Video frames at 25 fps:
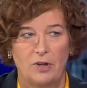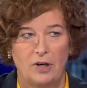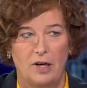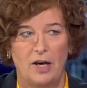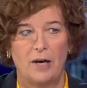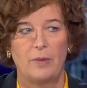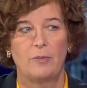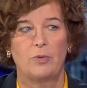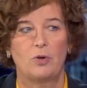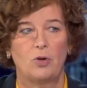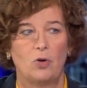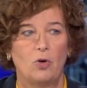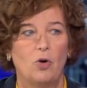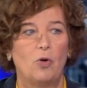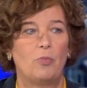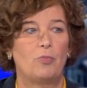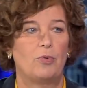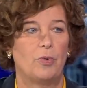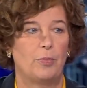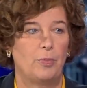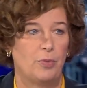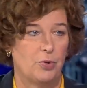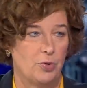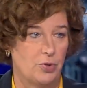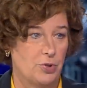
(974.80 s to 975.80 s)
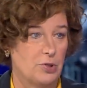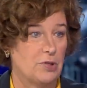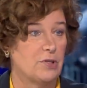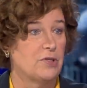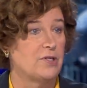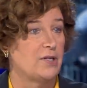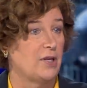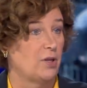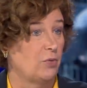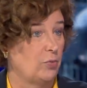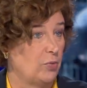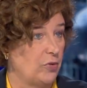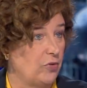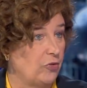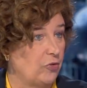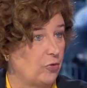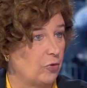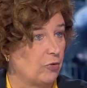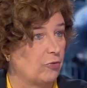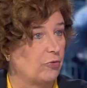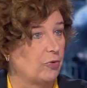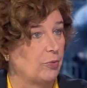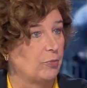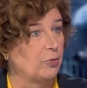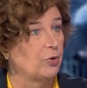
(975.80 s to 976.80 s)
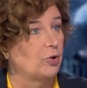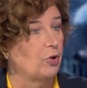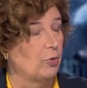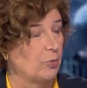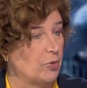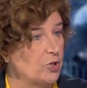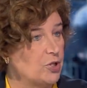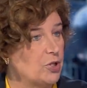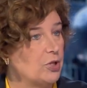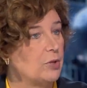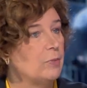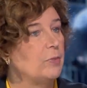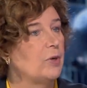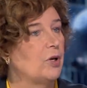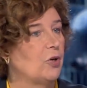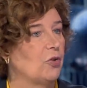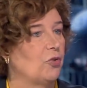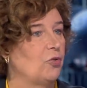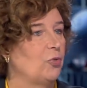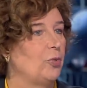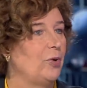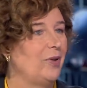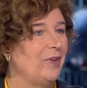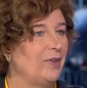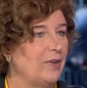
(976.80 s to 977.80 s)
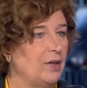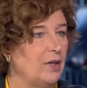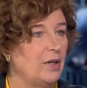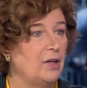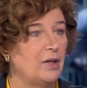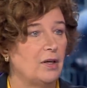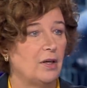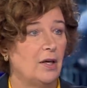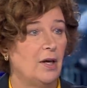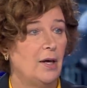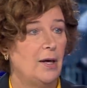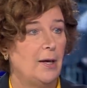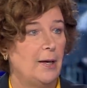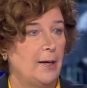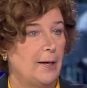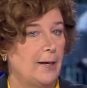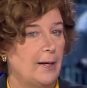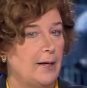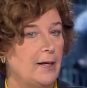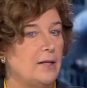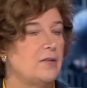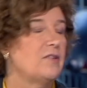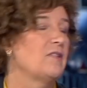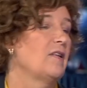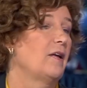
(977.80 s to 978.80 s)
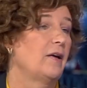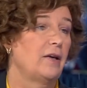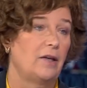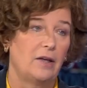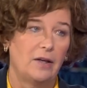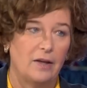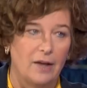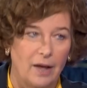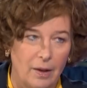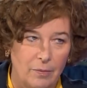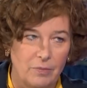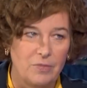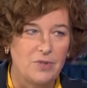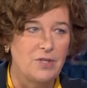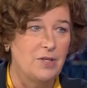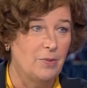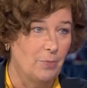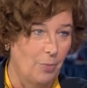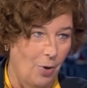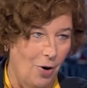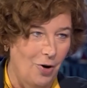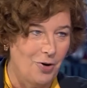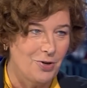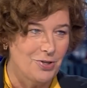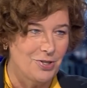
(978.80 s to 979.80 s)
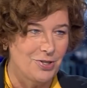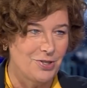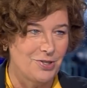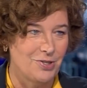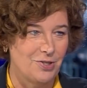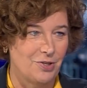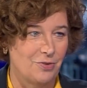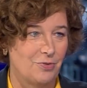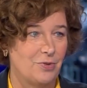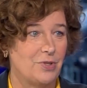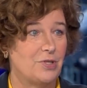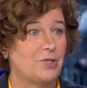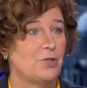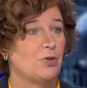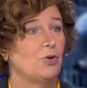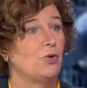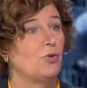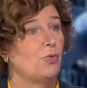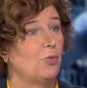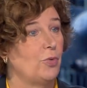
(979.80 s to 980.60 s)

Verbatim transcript: climate law proposals that we saw from the Commission because we think it's like an empty box. There is no